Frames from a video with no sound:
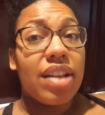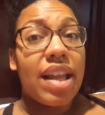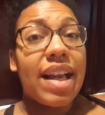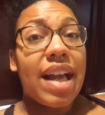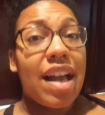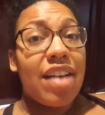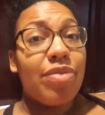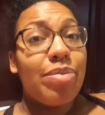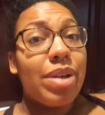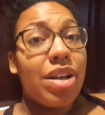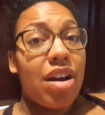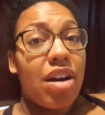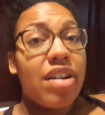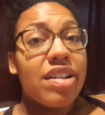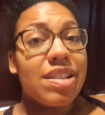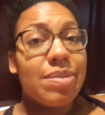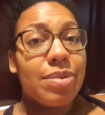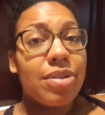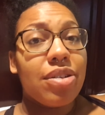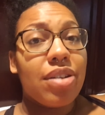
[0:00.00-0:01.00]
Like, I've been
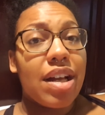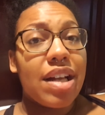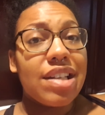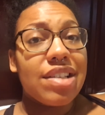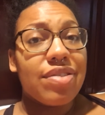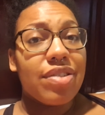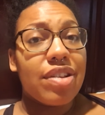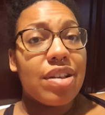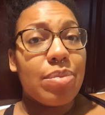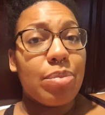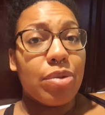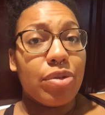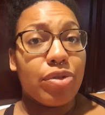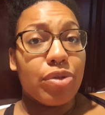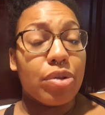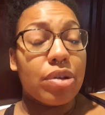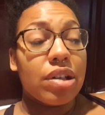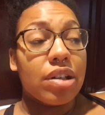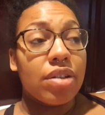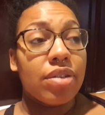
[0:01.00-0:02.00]
hospitalized for them
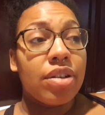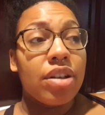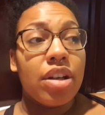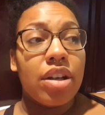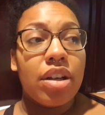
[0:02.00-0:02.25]
before.